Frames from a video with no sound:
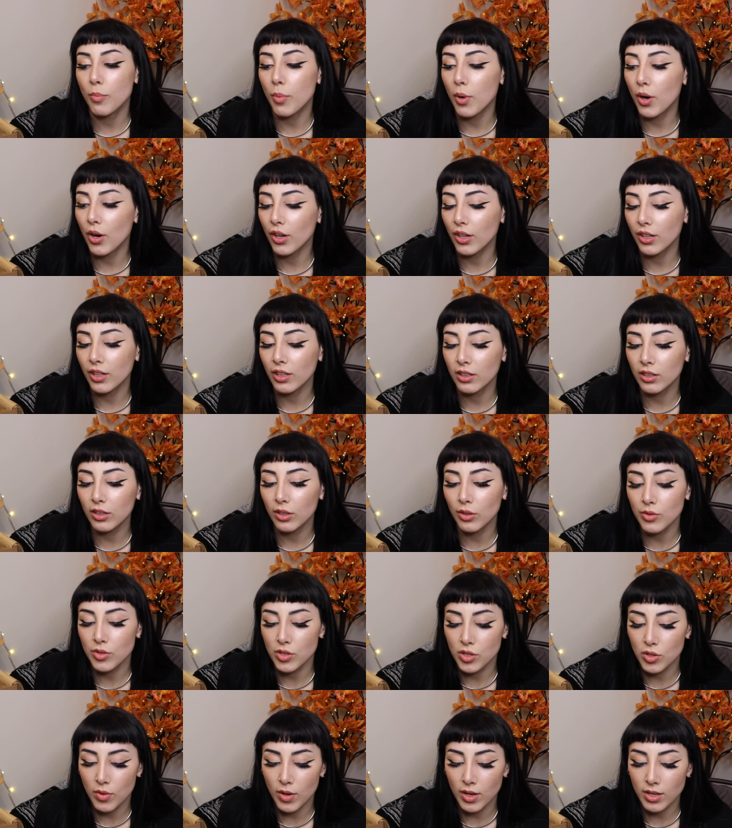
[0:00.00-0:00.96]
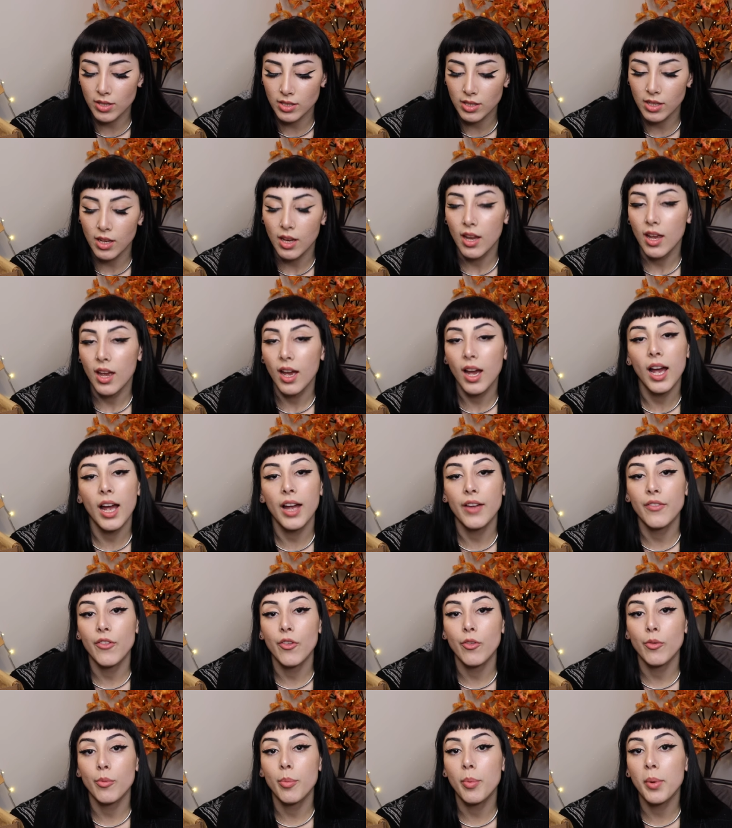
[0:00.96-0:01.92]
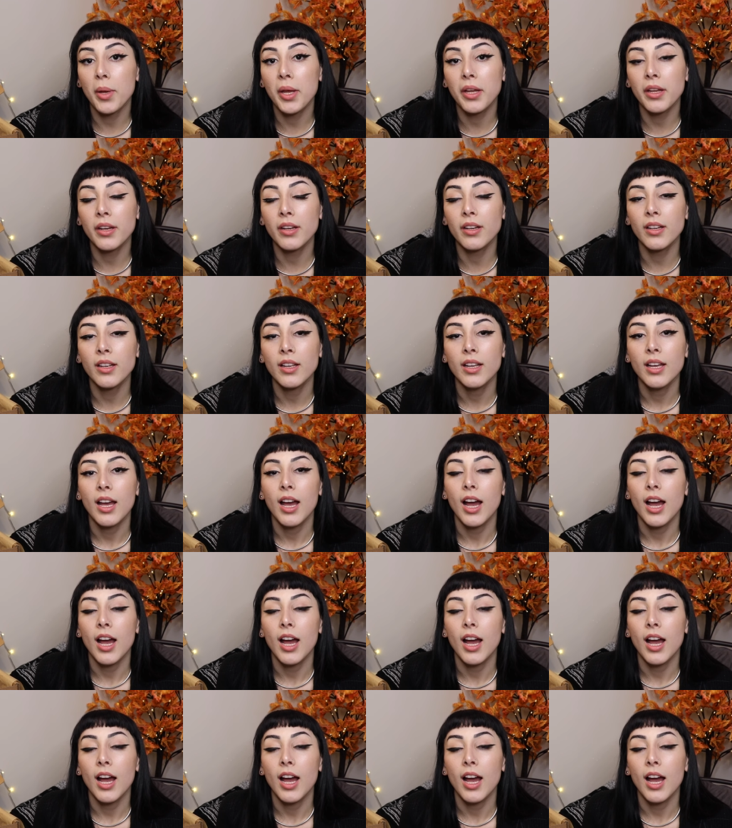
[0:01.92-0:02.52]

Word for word: Park close to us. I've never been.